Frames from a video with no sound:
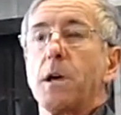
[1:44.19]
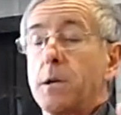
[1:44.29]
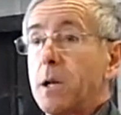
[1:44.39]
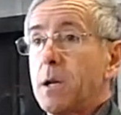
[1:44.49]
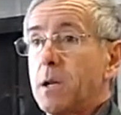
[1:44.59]

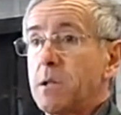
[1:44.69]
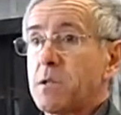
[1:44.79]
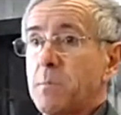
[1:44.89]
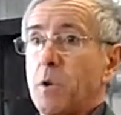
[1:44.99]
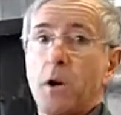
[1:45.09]
You're getting into
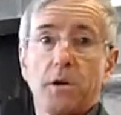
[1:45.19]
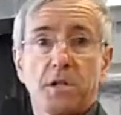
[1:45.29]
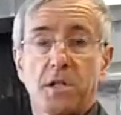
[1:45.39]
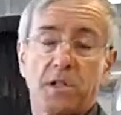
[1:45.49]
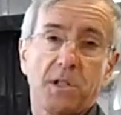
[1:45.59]
some
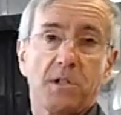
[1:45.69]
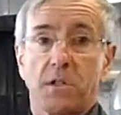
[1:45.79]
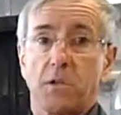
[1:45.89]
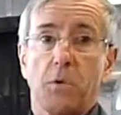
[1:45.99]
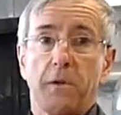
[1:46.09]
large
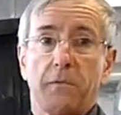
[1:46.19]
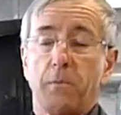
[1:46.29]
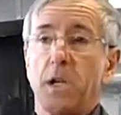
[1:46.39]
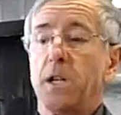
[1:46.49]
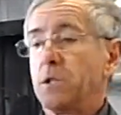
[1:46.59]
distances away from
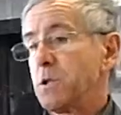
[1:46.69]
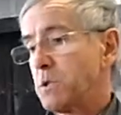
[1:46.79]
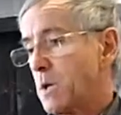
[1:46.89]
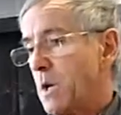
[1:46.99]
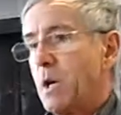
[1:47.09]
the
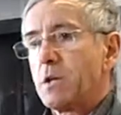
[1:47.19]
hinges.